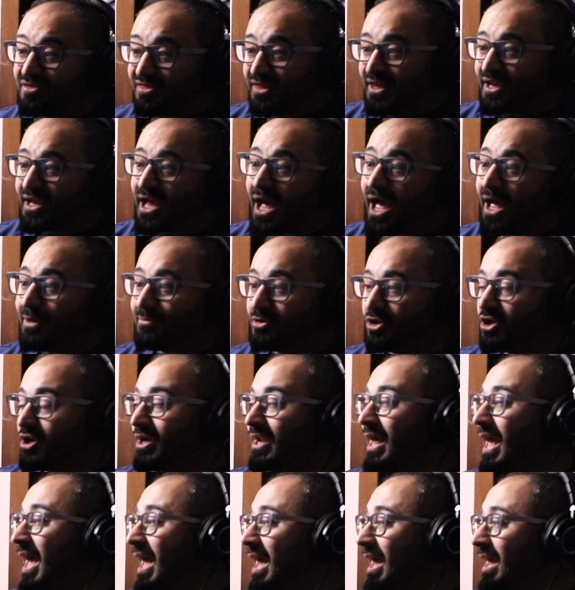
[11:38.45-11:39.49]
you think I'm
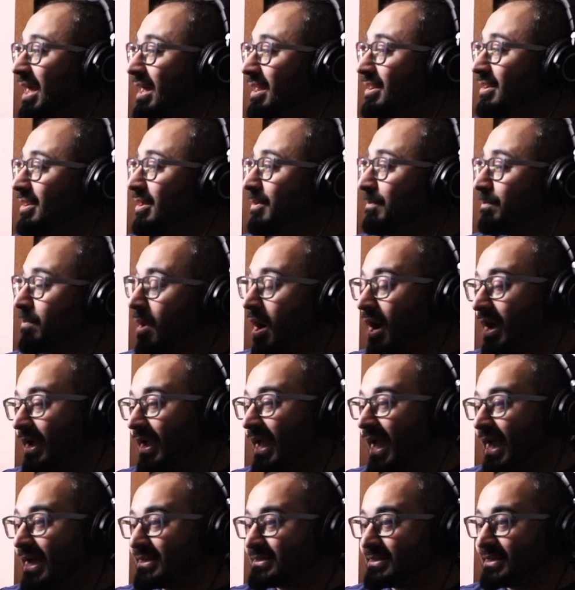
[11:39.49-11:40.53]
good at
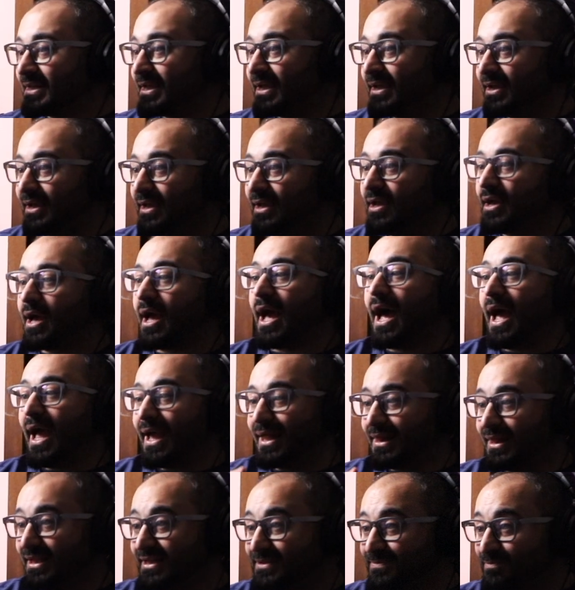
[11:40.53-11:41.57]
podcasting, I
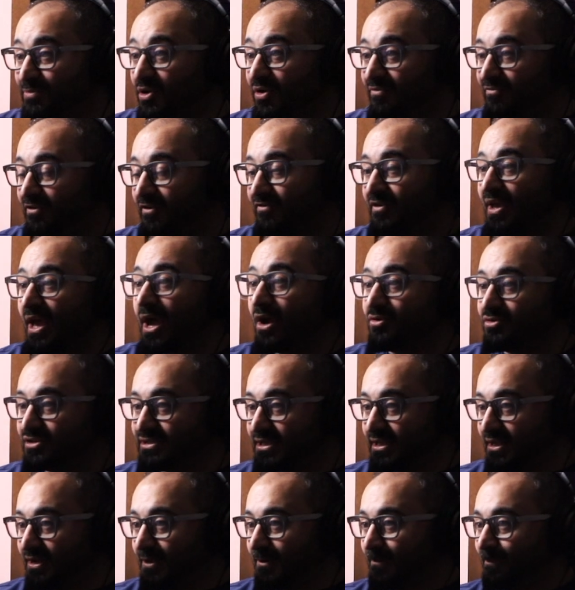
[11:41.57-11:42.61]
at least put 50
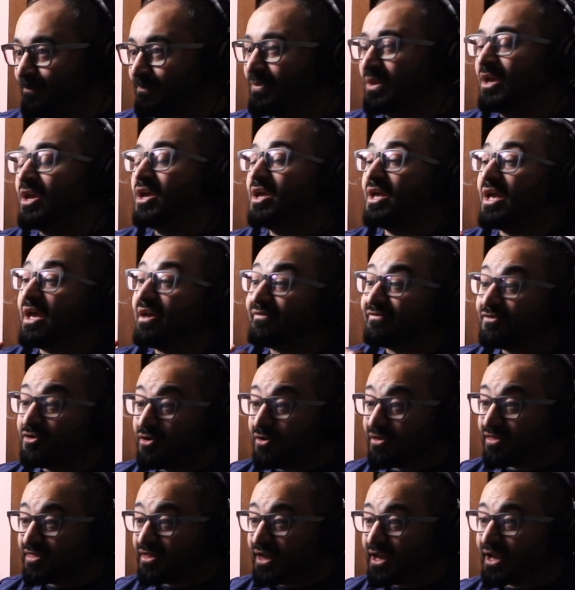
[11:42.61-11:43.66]
hours in. If
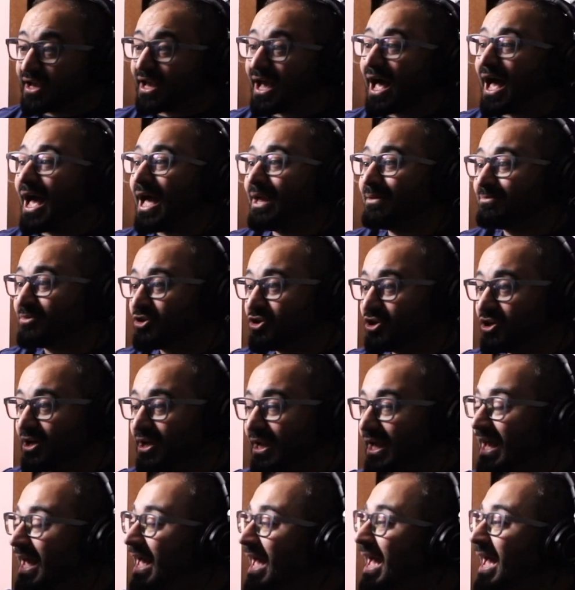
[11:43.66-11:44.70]
you think I'm
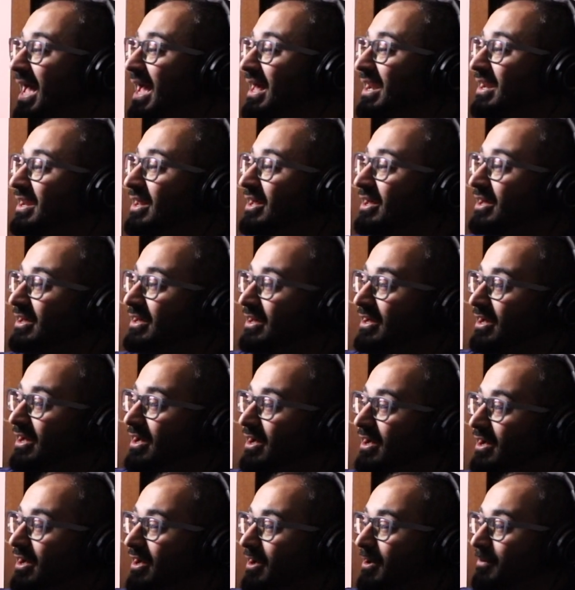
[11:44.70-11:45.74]
good at
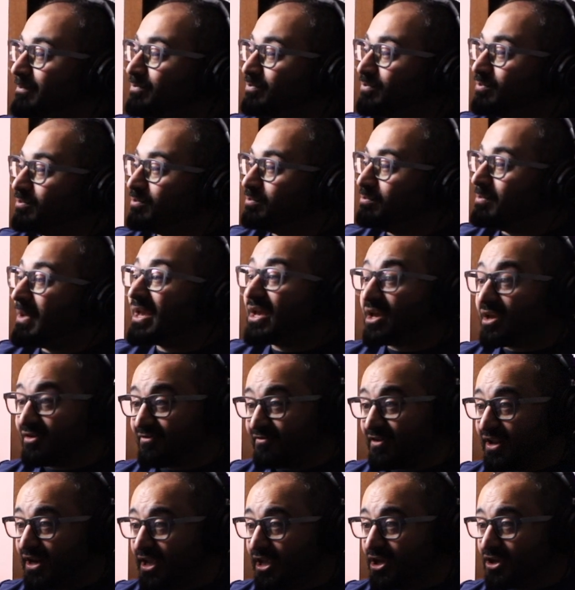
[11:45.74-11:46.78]
making
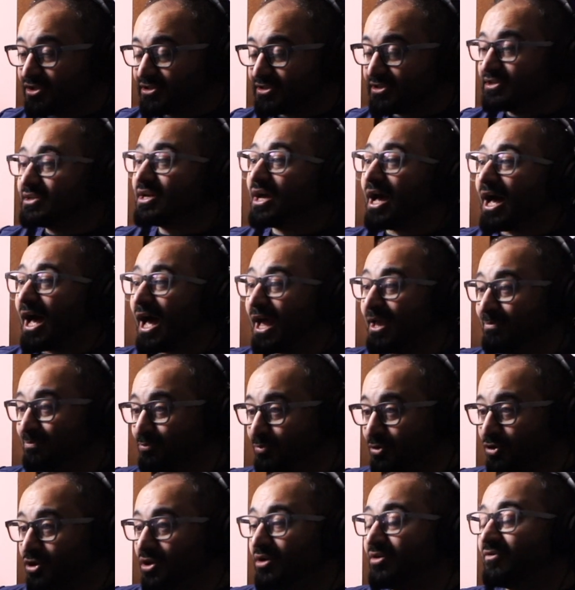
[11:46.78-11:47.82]
videos, I
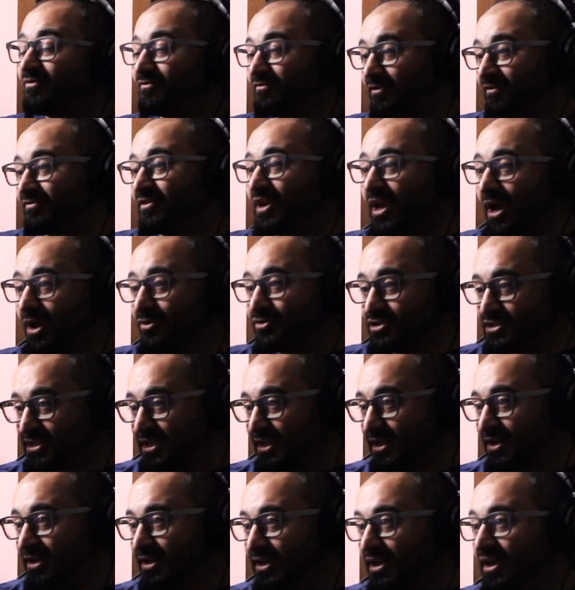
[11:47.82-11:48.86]
put 50 hours
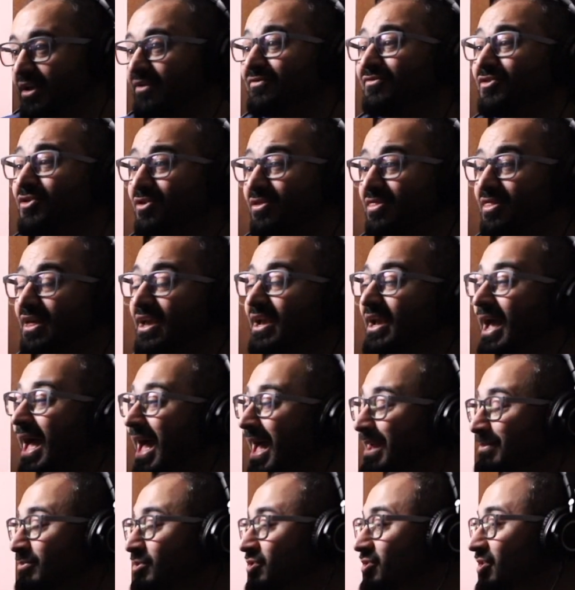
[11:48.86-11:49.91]
in. If you think
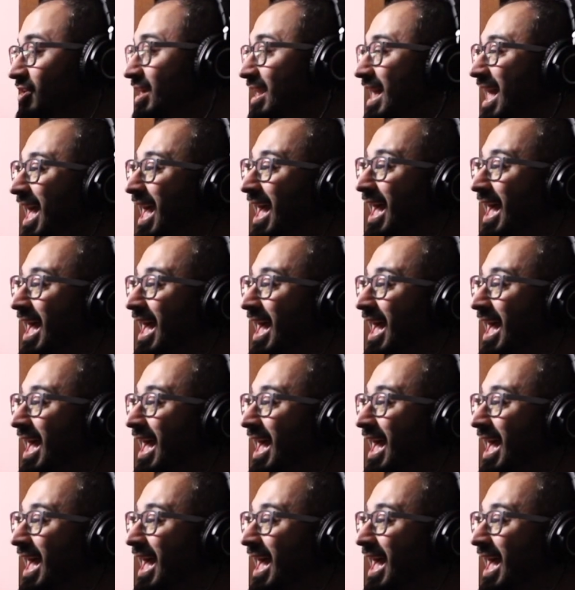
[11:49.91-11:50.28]
I'm good